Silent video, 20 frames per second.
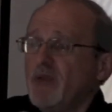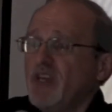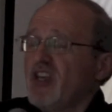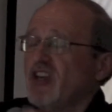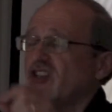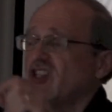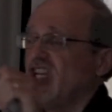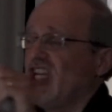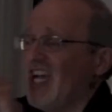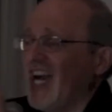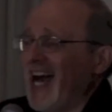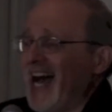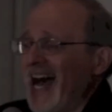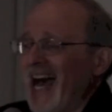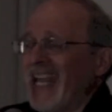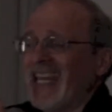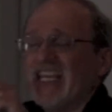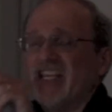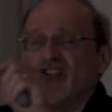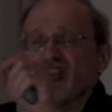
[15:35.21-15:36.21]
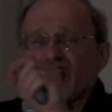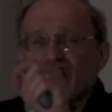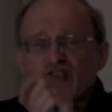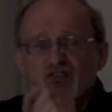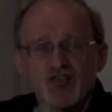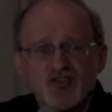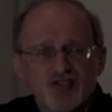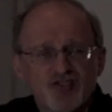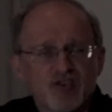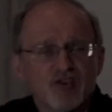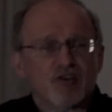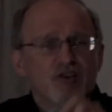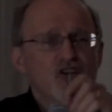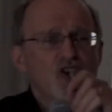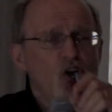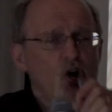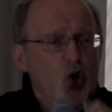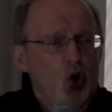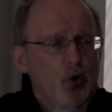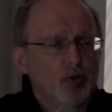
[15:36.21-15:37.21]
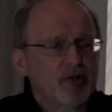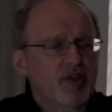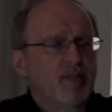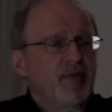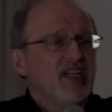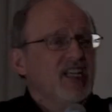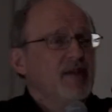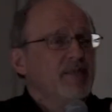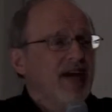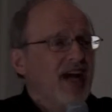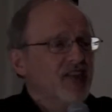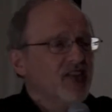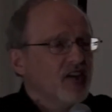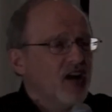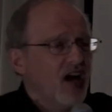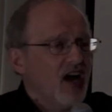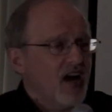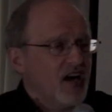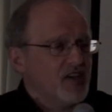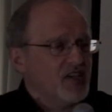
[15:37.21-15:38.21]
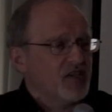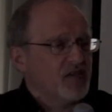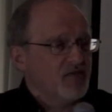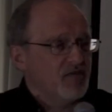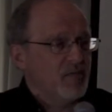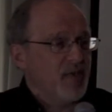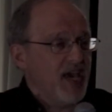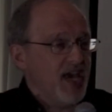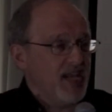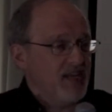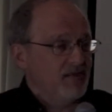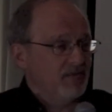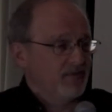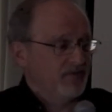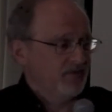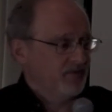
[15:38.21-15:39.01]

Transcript: because God is concerned ultimately about the hearts of men.